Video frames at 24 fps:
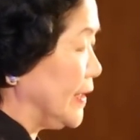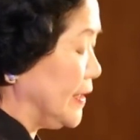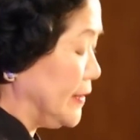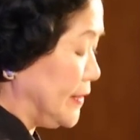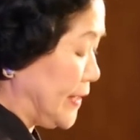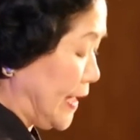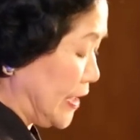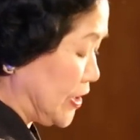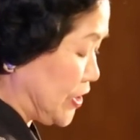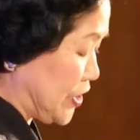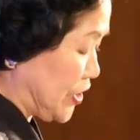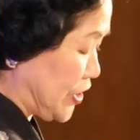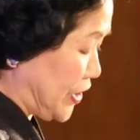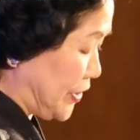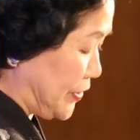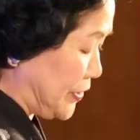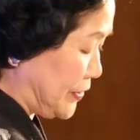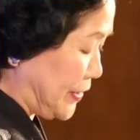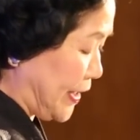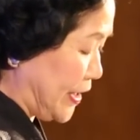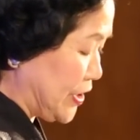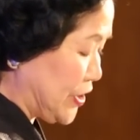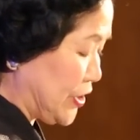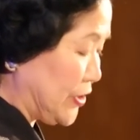the next
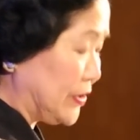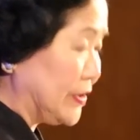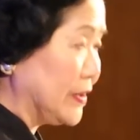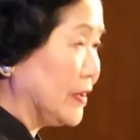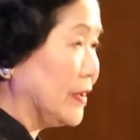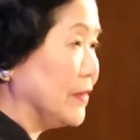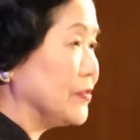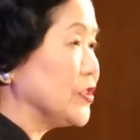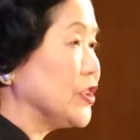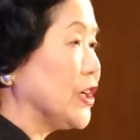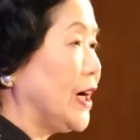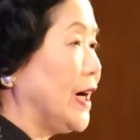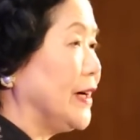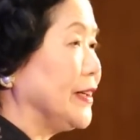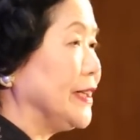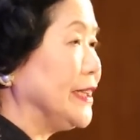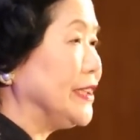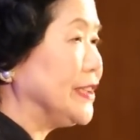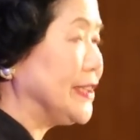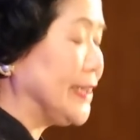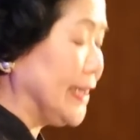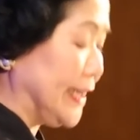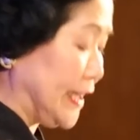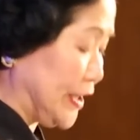generation of
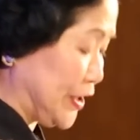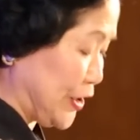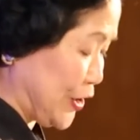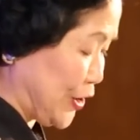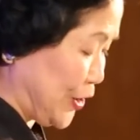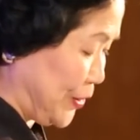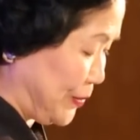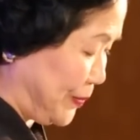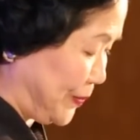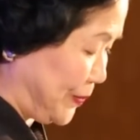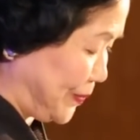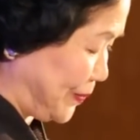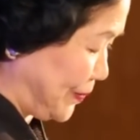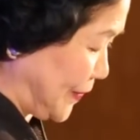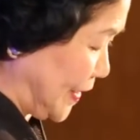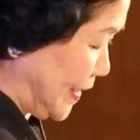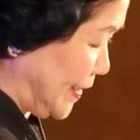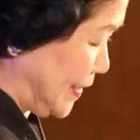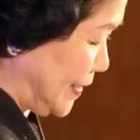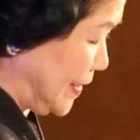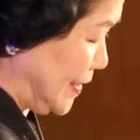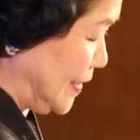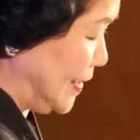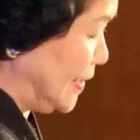Chinese leadership.
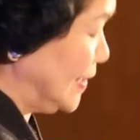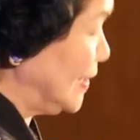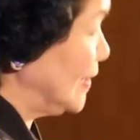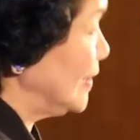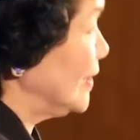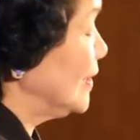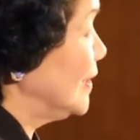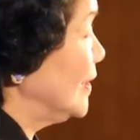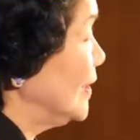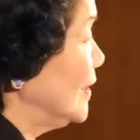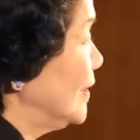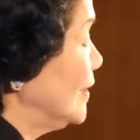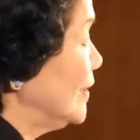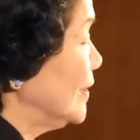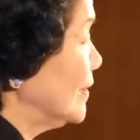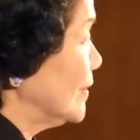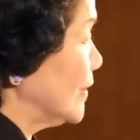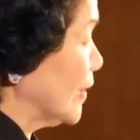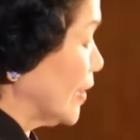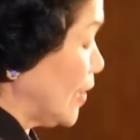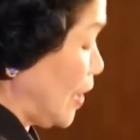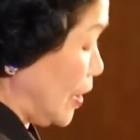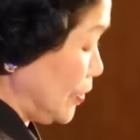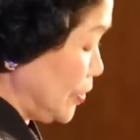
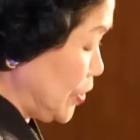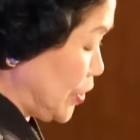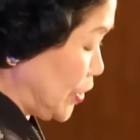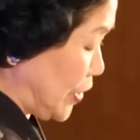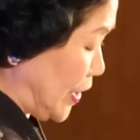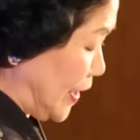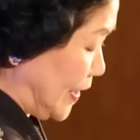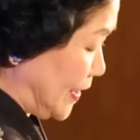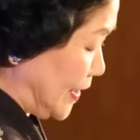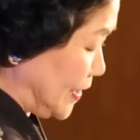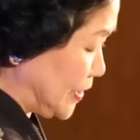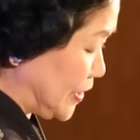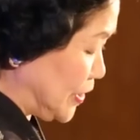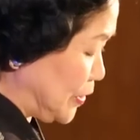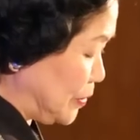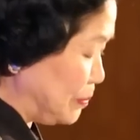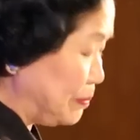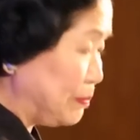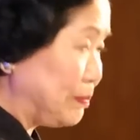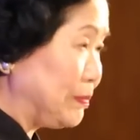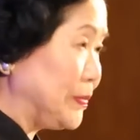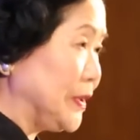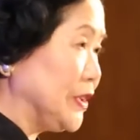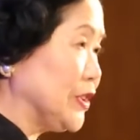The
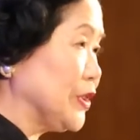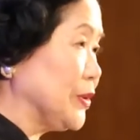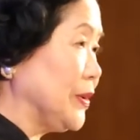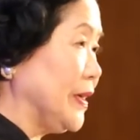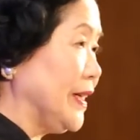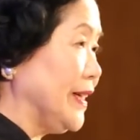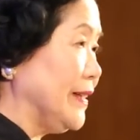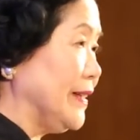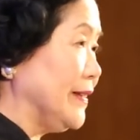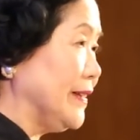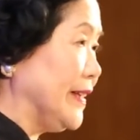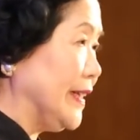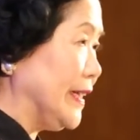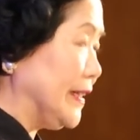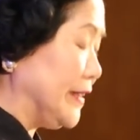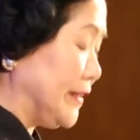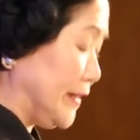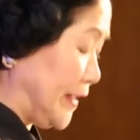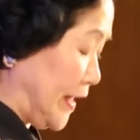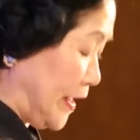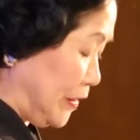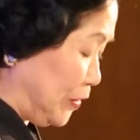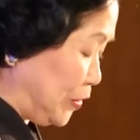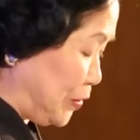contrast between
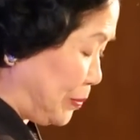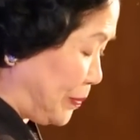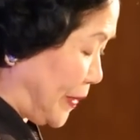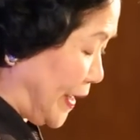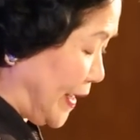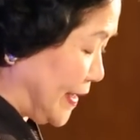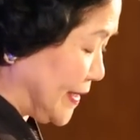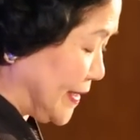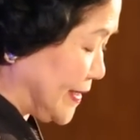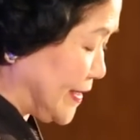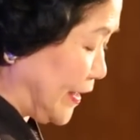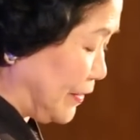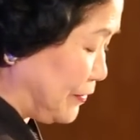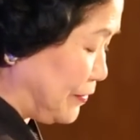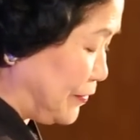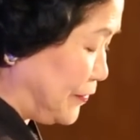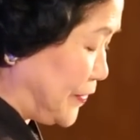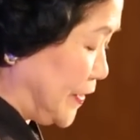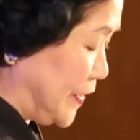the nail-biting